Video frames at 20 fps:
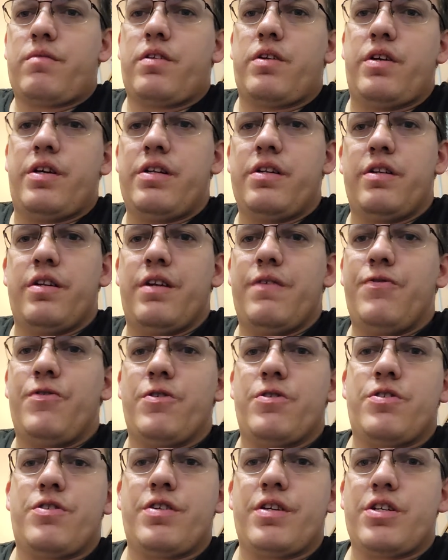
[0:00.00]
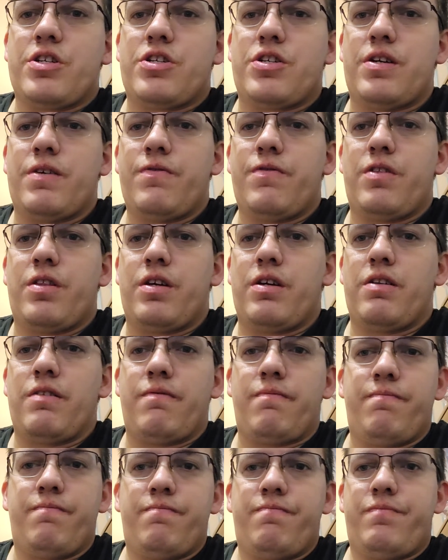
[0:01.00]
And if you're stick shift,
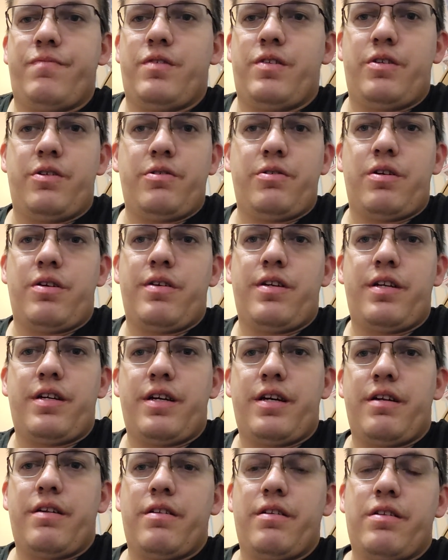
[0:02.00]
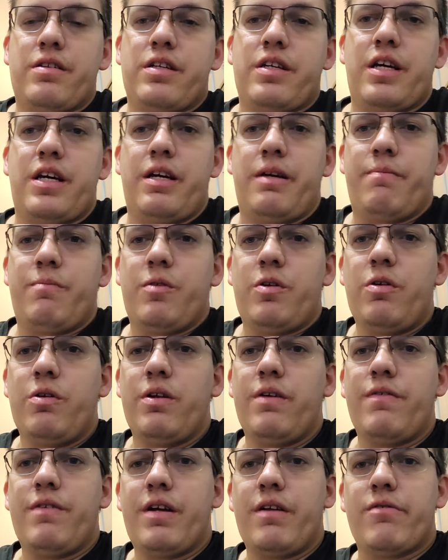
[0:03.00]
then you're already ahead of the game. You don't
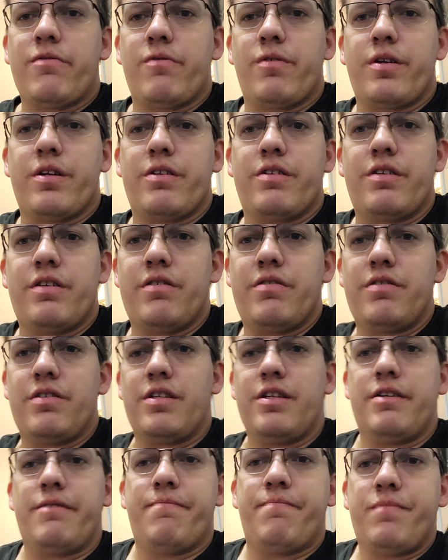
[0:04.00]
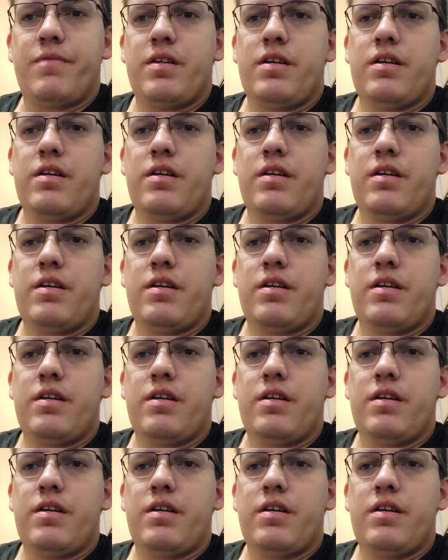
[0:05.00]
even have to run a TCM.